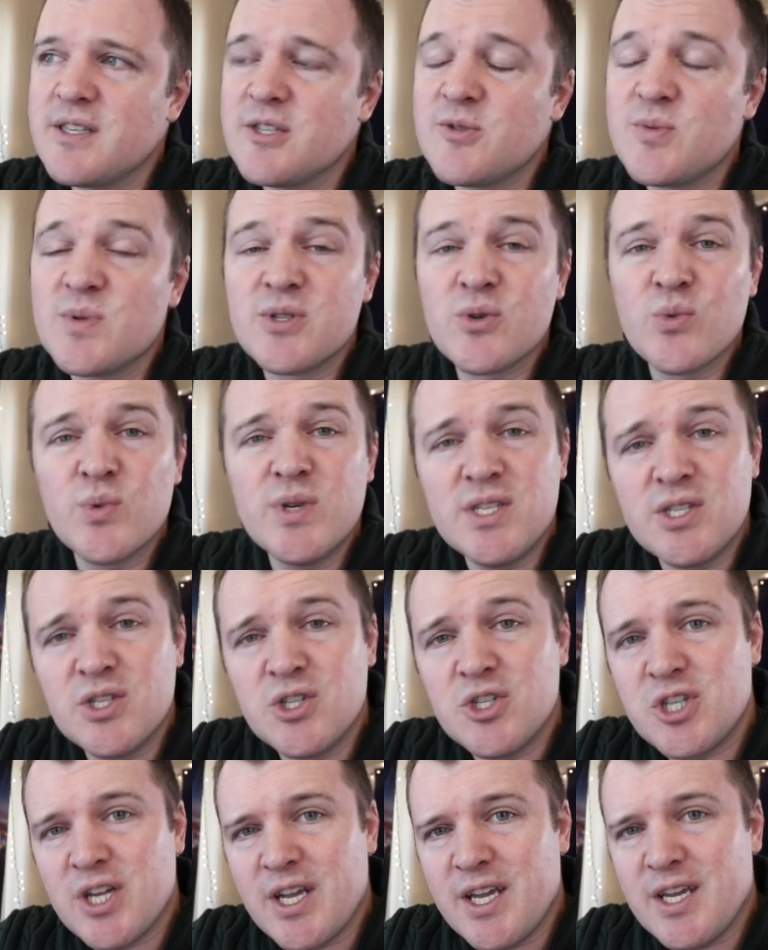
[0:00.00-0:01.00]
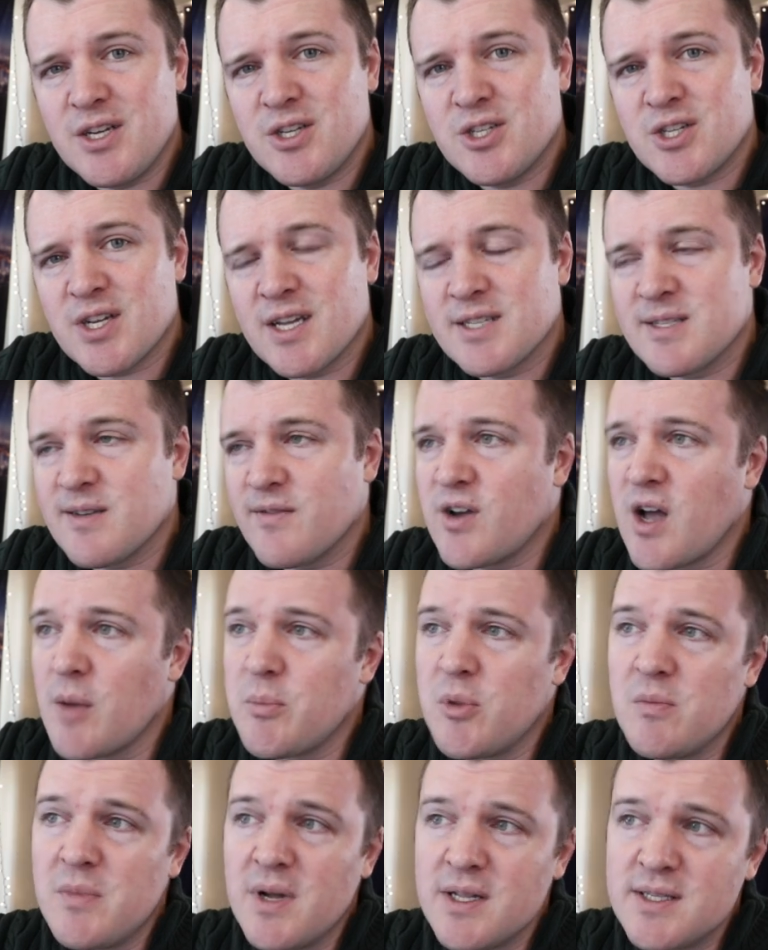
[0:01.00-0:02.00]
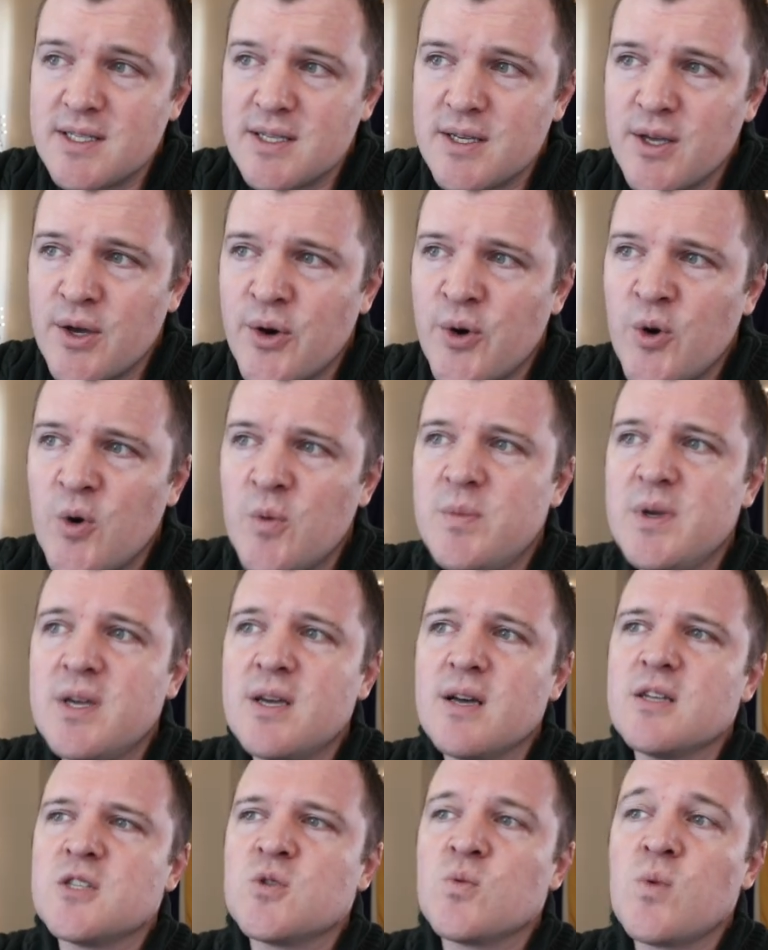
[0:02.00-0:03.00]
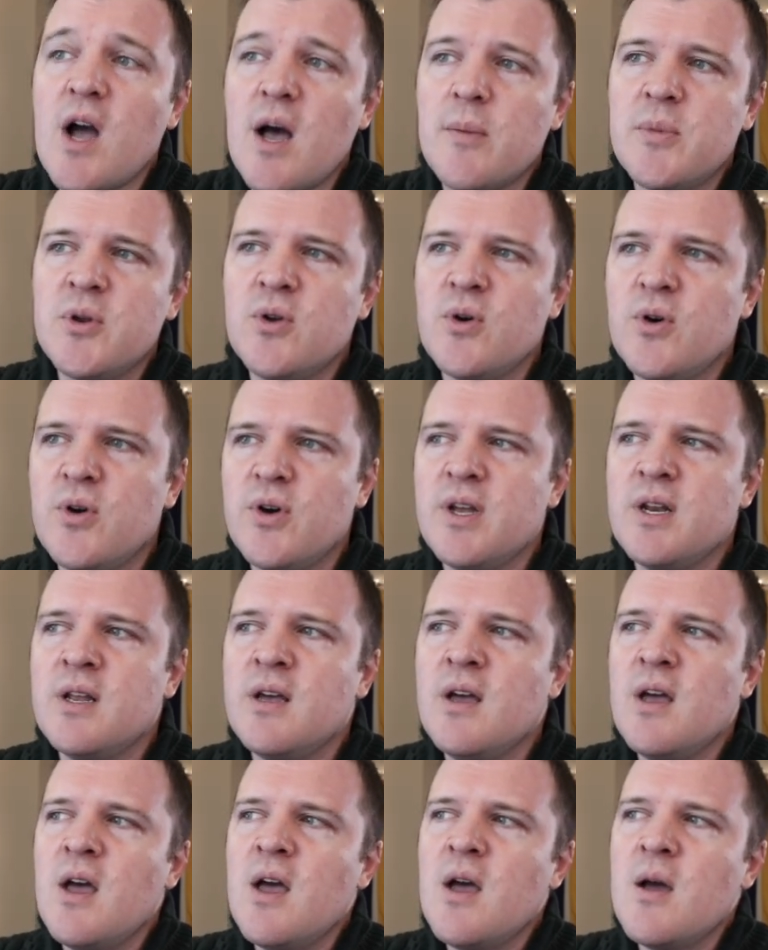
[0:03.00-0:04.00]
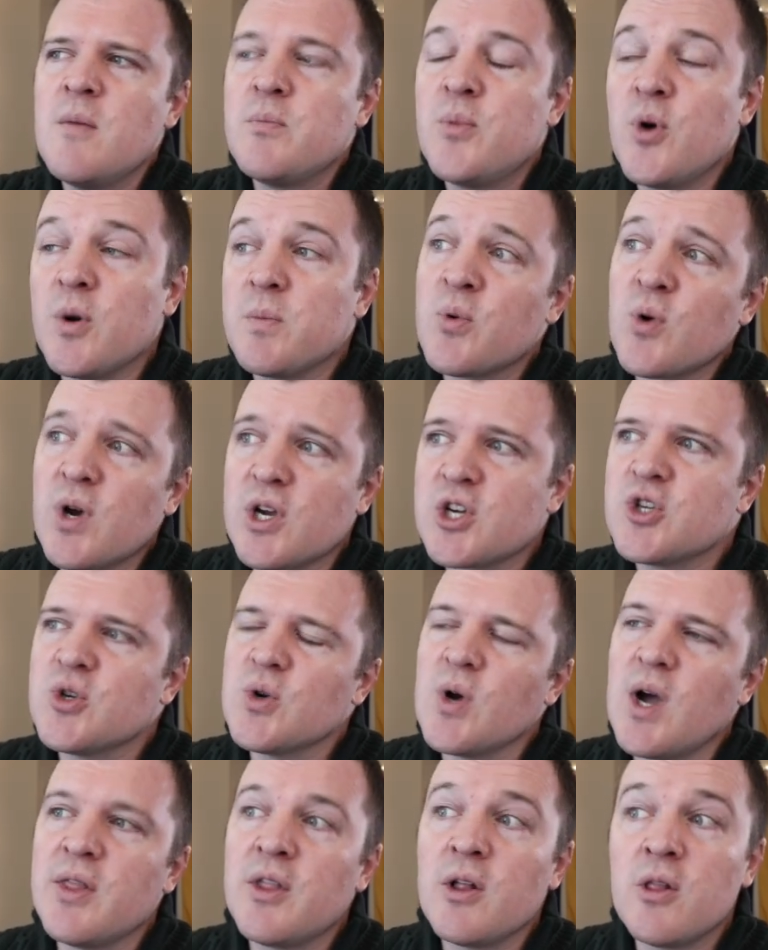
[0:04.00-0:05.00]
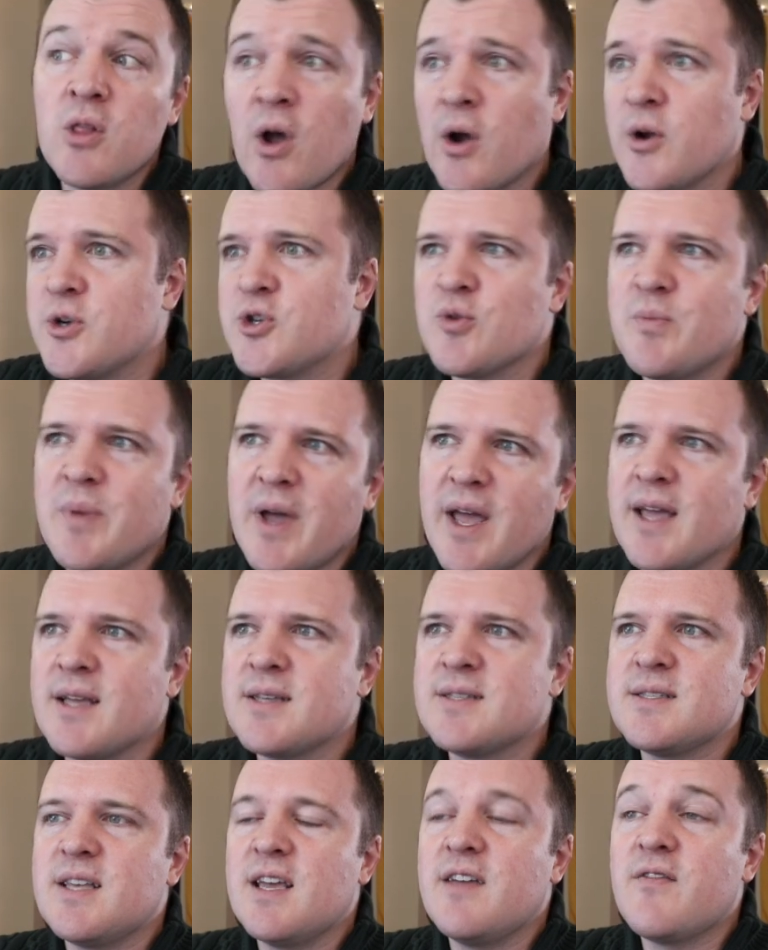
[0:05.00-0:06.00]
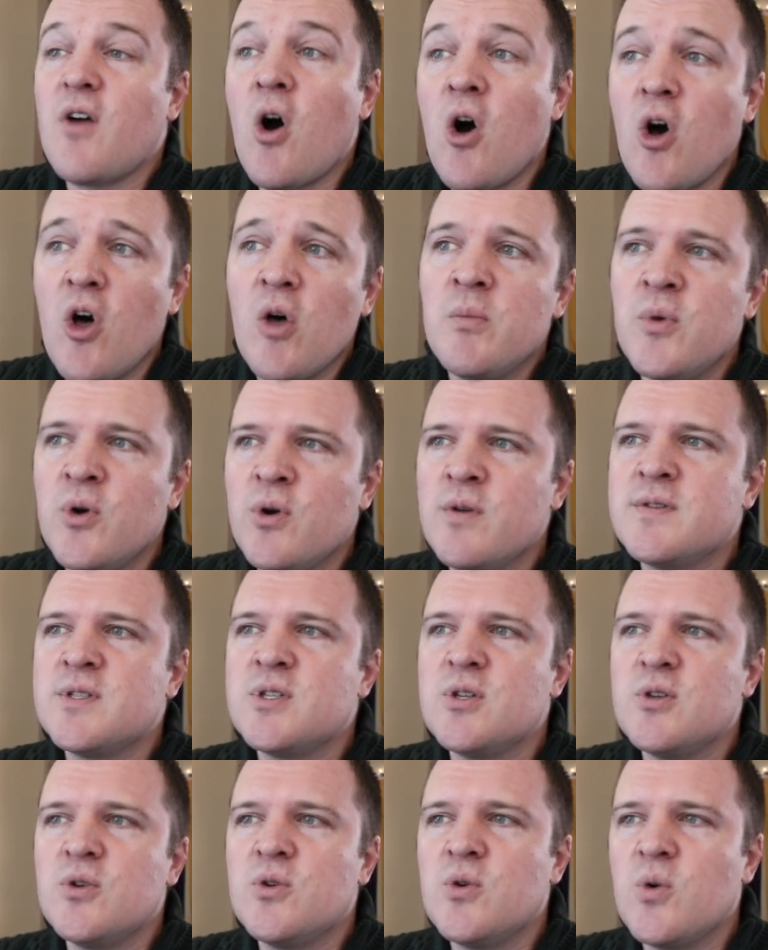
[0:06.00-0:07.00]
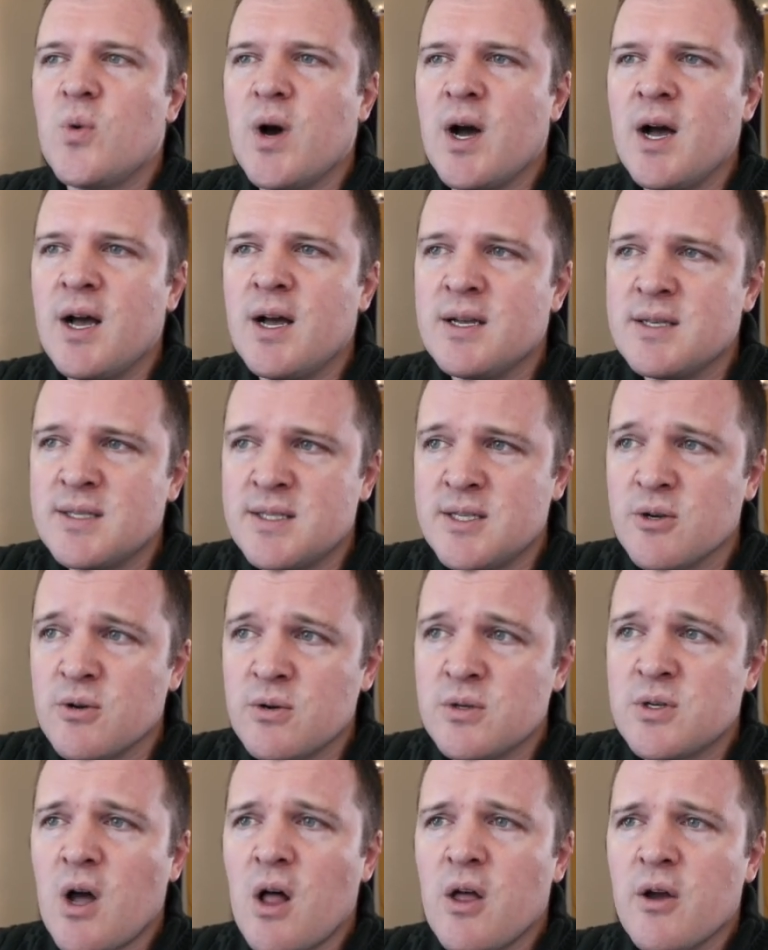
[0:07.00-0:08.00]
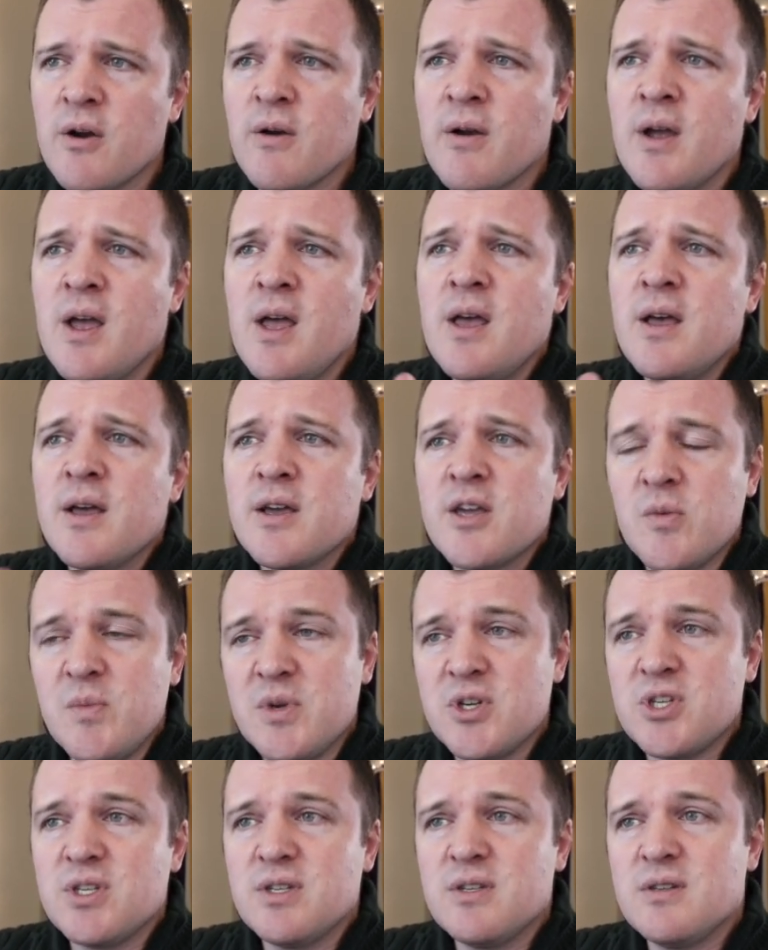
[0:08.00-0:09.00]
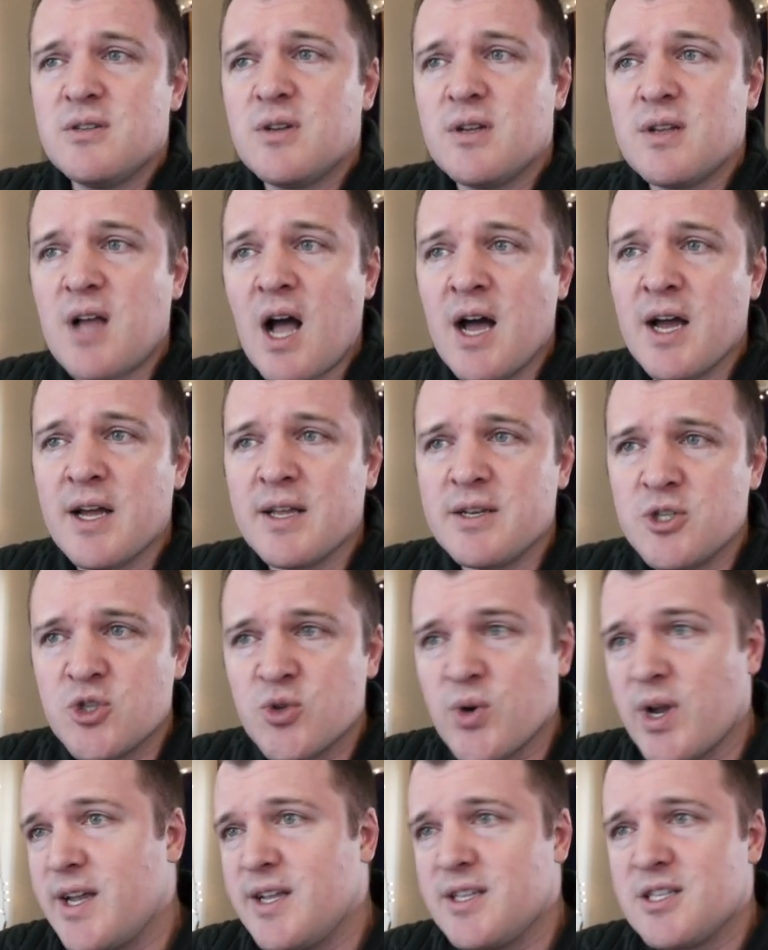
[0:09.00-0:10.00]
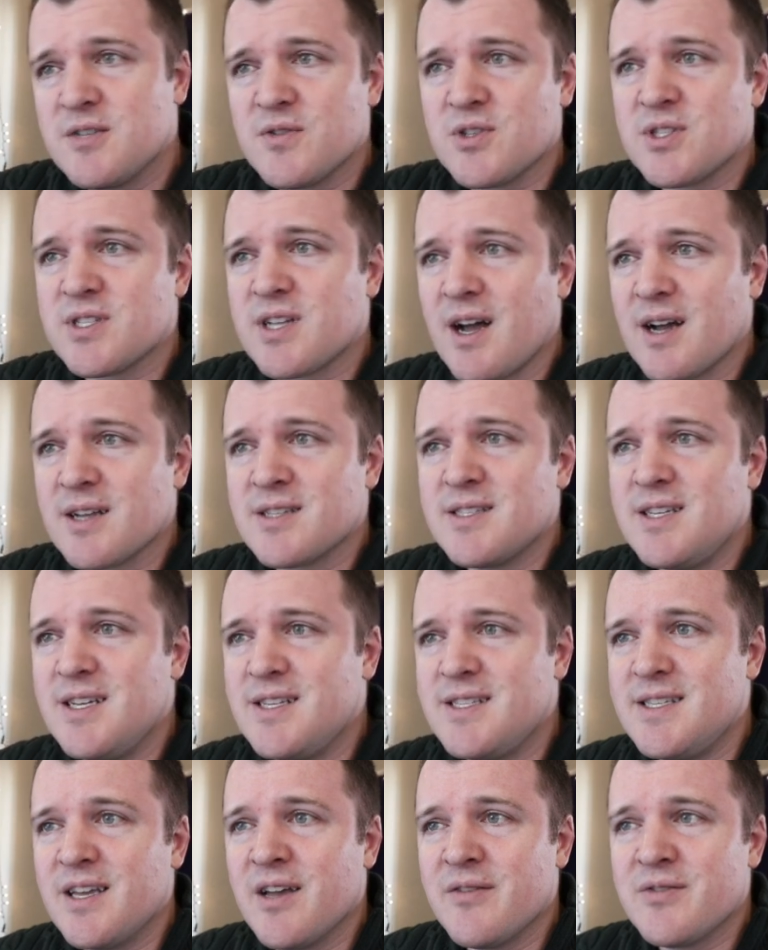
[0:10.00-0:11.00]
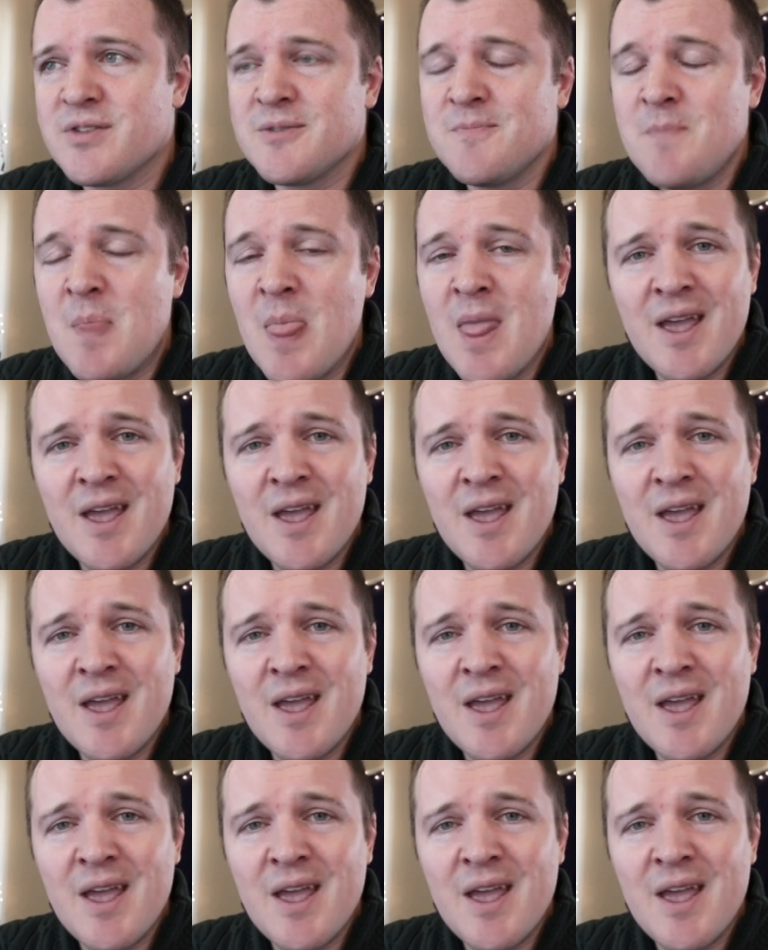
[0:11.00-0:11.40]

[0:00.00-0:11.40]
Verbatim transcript: This was a recent change as of a couple months ago because Robinhood put pressure on the larger banks. They've all moved to uh, zero dollar commission on trades for stocks and E T Fs.